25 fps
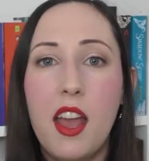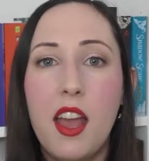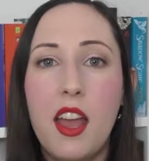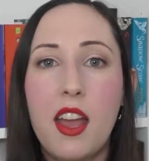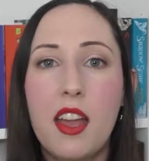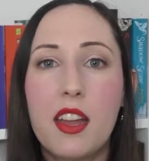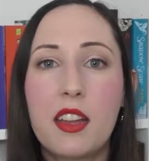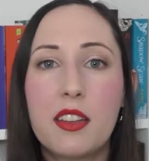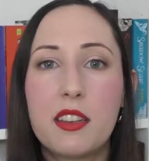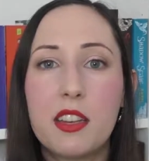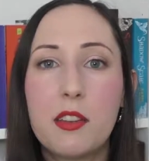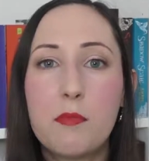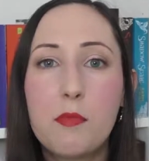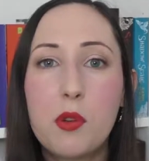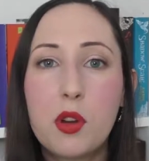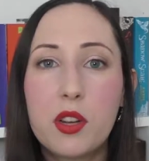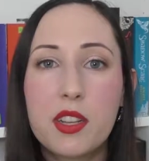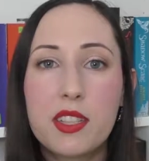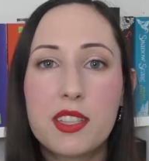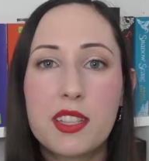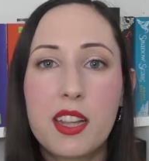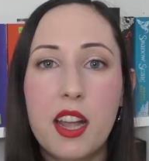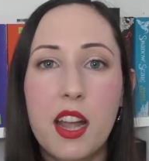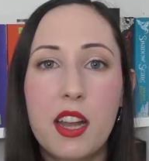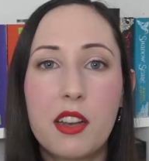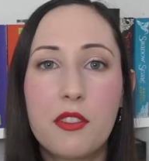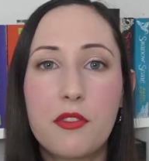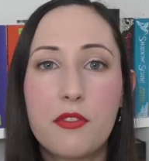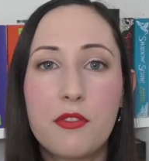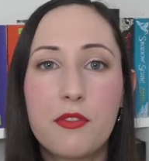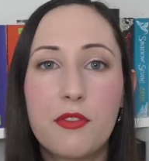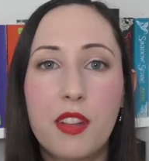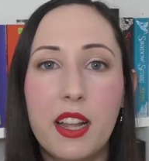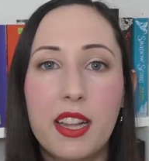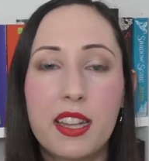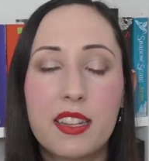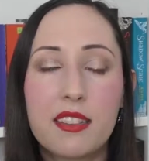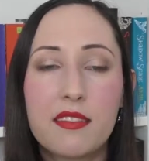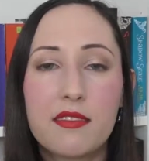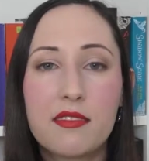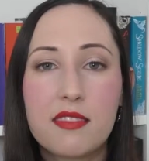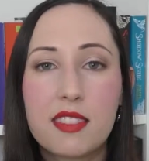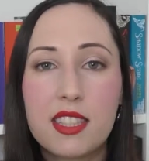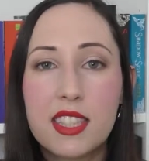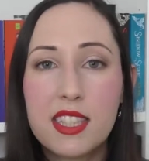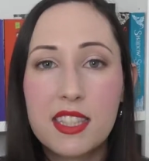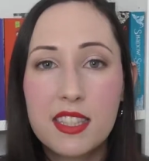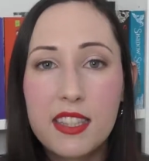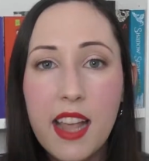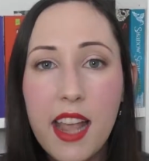And the book is kind of like
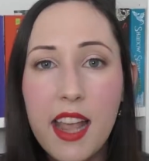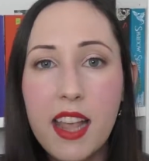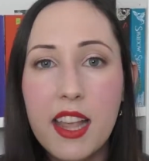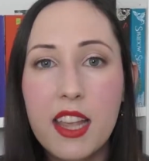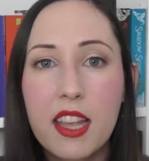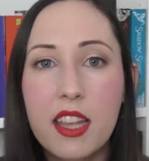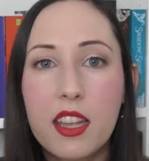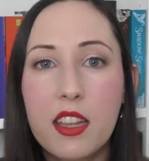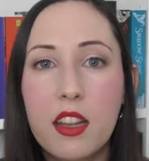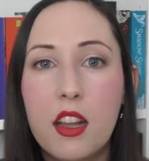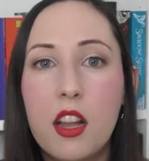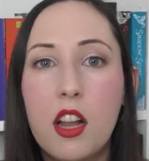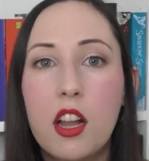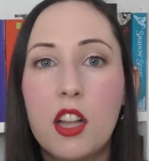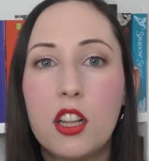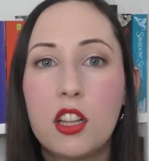saying,